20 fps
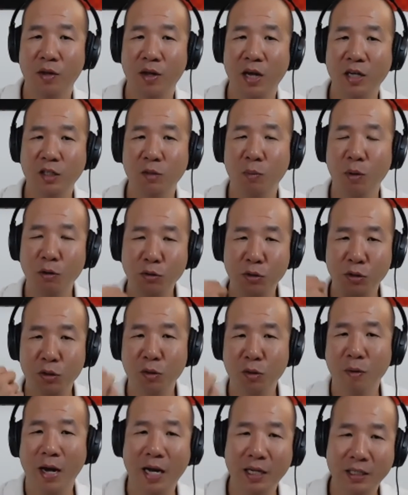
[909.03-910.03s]
As opposed to
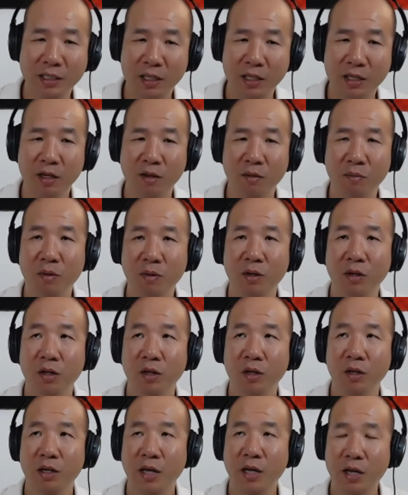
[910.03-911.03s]
you asking him,
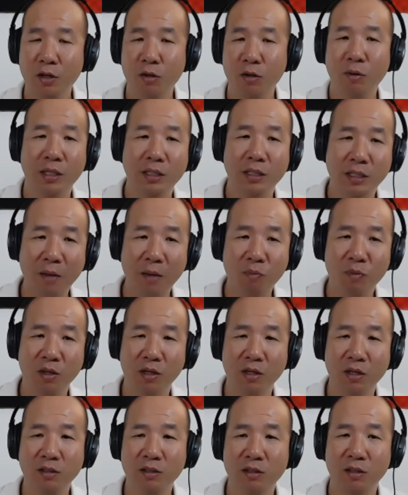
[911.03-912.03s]
can you accept
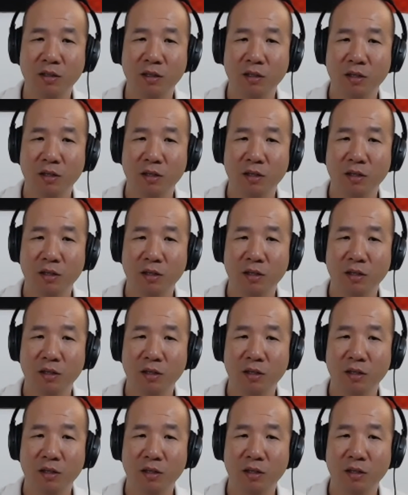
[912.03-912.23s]
this?